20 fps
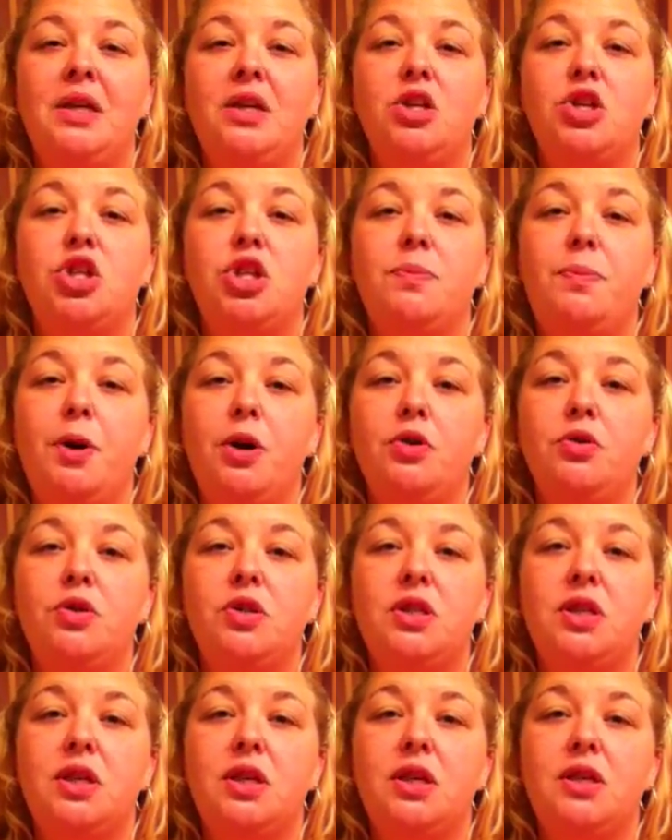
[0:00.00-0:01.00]
She
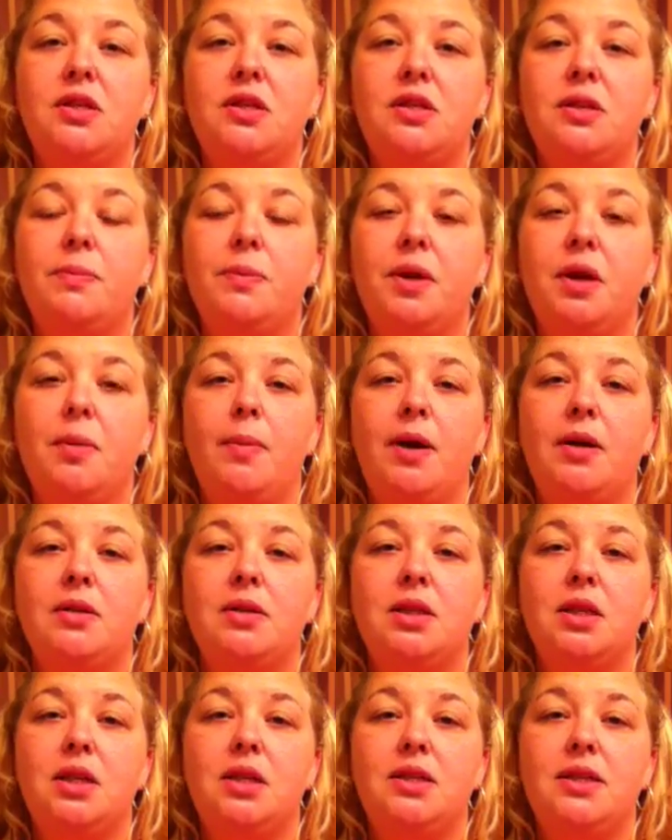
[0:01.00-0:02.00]
posted something about
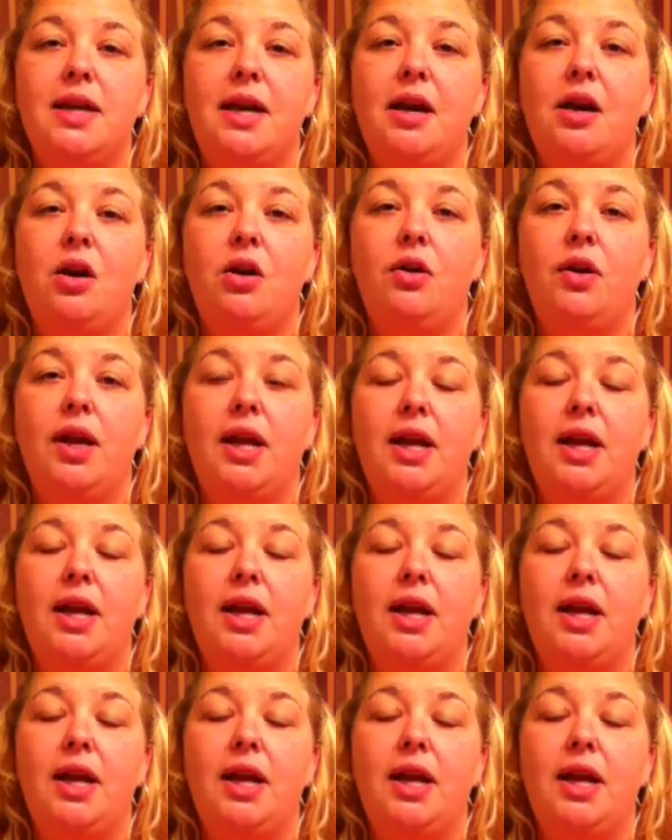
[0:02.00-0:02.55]
sitting down